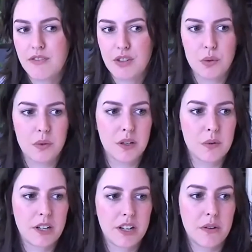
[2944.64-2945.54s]
if you will,
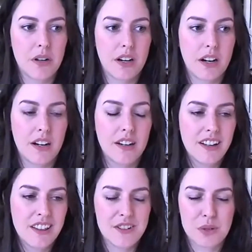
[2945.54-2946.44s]
where you are,
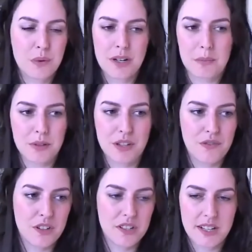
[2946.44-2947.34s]
there's a word I'm
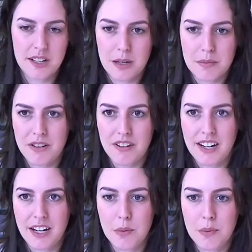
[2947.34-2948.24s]
looking for. It's not coming
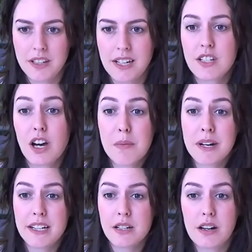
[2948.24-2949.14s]
right now, but like Tom
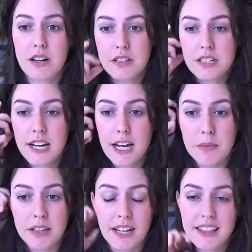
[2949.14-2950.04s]
and I talk all the
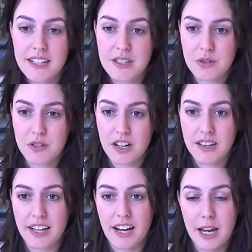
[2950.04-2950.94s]
time. And like, that's cro-
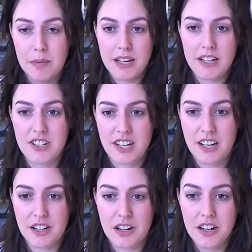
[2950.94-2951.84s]
like, I'm an
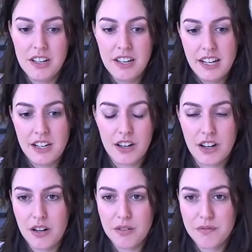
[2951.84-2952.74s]
educator in
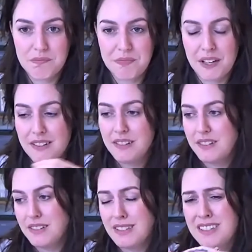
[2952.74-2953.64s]
art and
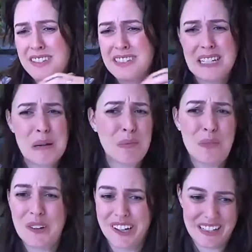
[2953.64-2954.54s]

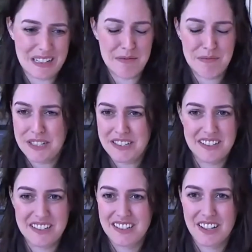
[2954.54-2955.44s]
somewhat in
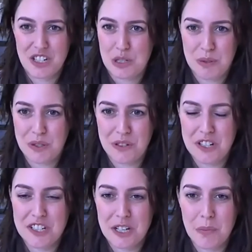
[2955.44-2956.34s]
business
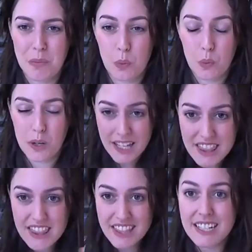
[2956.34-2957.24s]
entrepreneurship
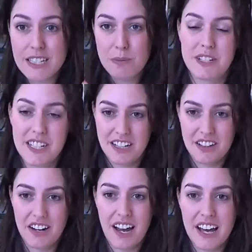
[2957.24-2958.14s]
in this
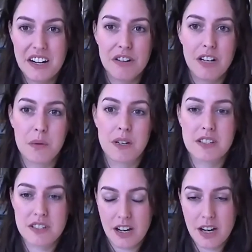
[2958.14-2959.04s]
particular category,
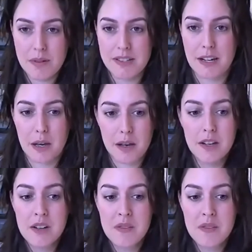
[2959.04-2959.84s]
whereas Tom is like a